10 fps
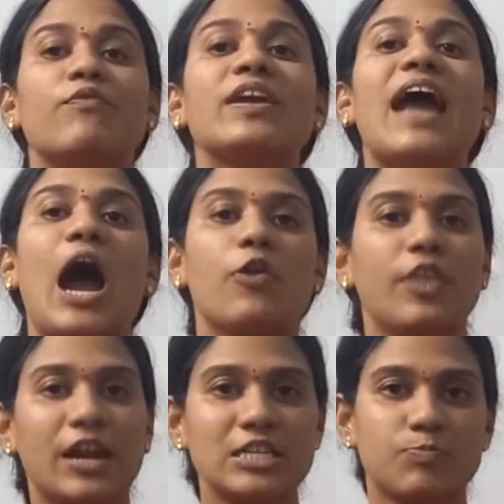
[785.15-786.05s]
we have
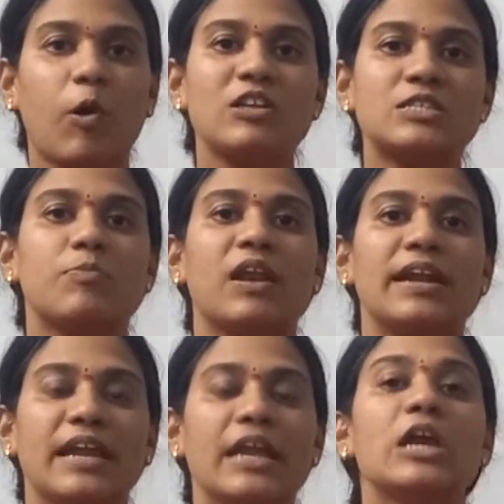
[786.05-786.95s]
the
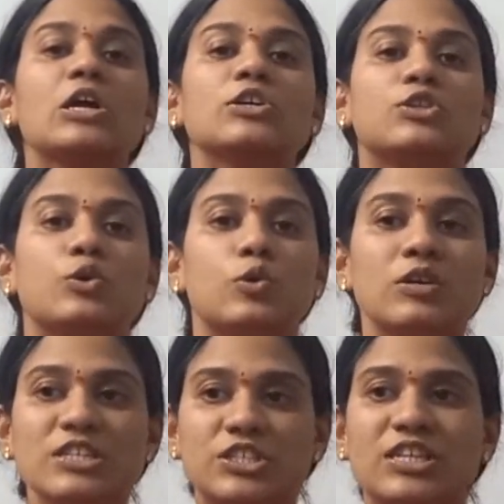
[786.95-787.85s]
responsibility to
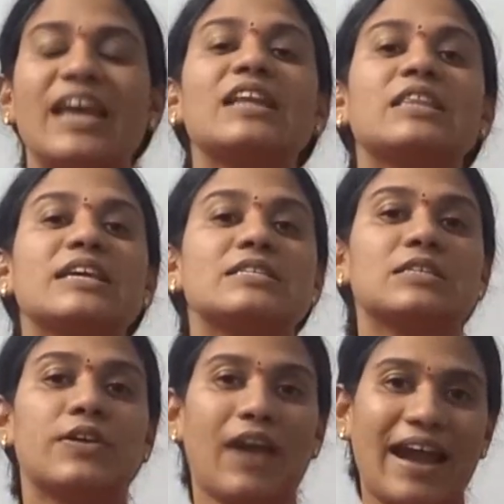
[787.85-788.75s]
share these
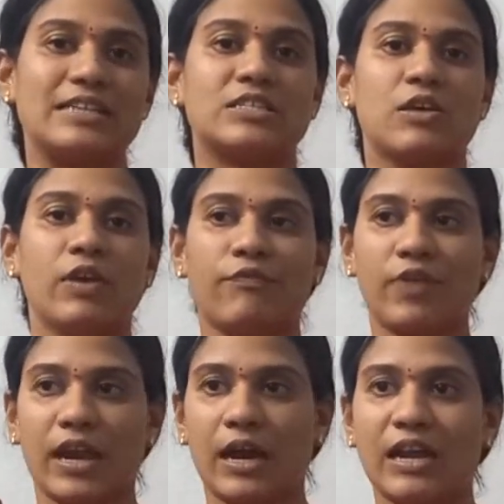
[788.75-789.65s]
rights.
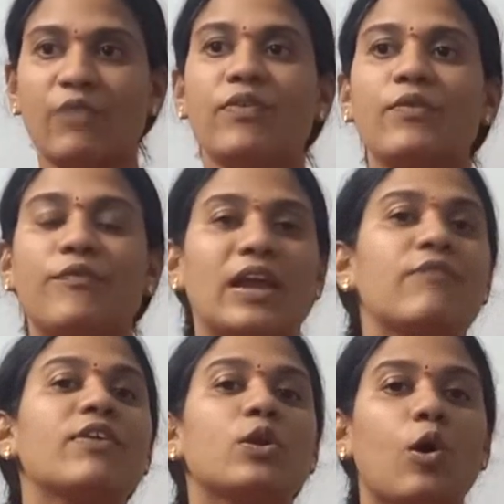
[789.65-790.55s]

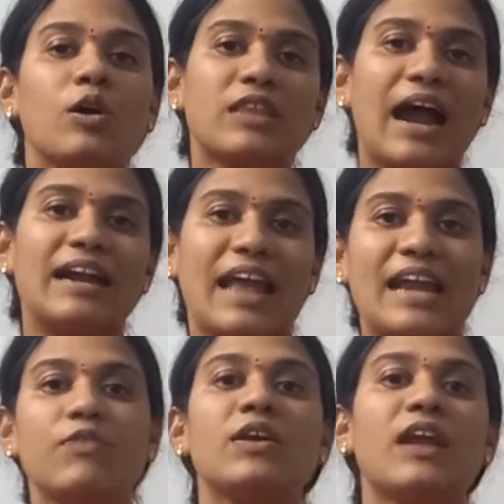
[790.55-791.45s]
If we know that
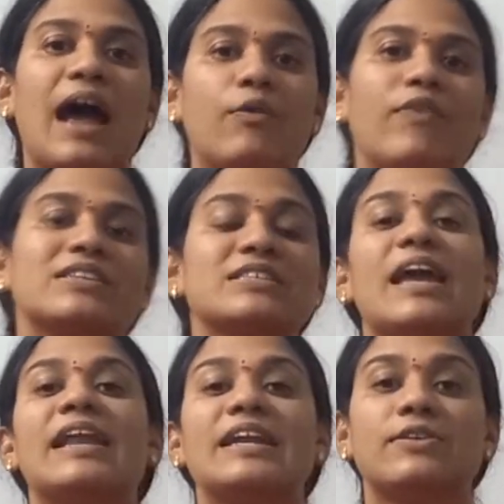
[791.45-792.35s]
anyone are facing
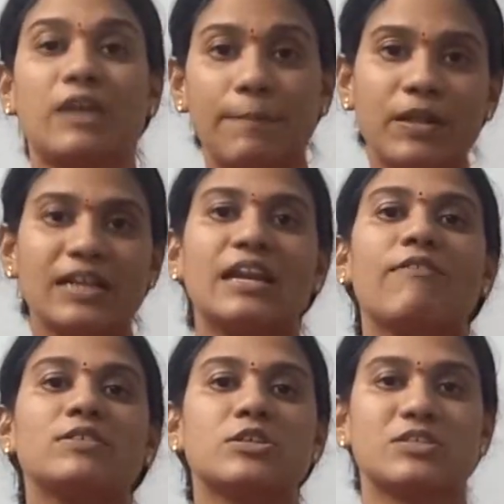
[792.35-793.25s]
any trouble in
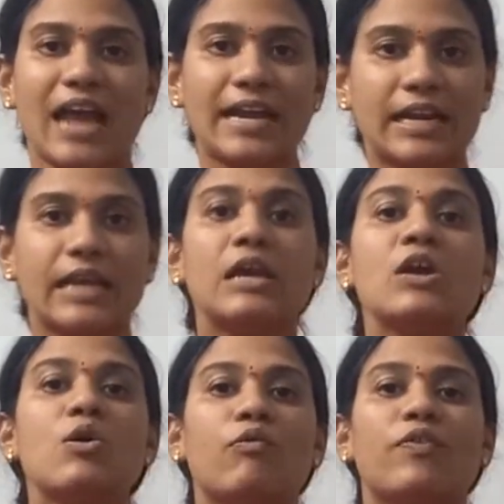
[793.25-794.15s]
our society,
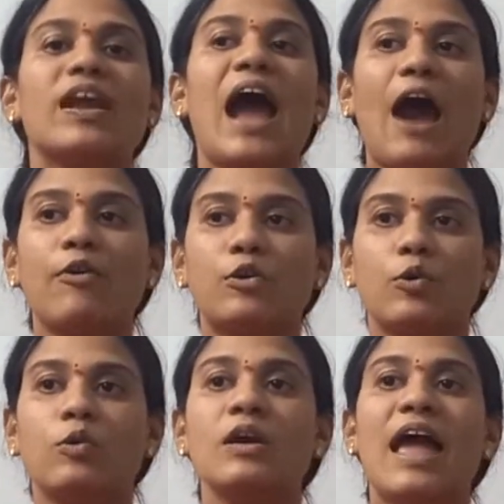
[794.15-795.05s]
we have to